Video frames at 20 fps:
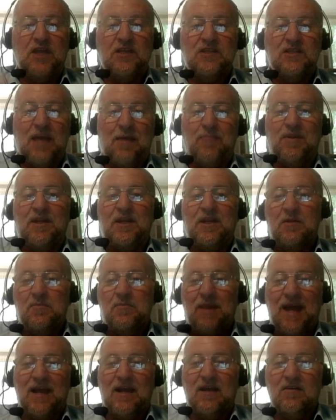things happening, the
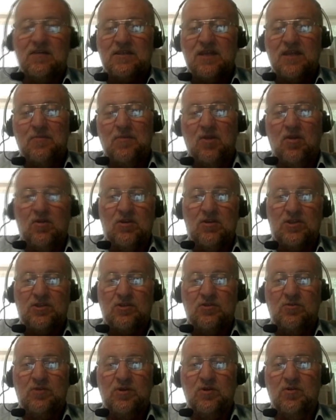bad guys come along and
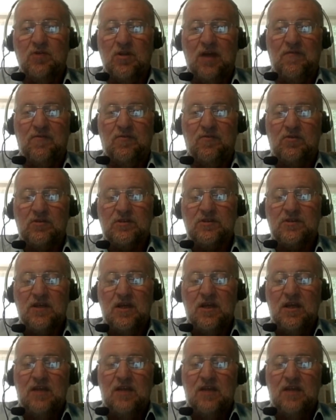screw it all up for us.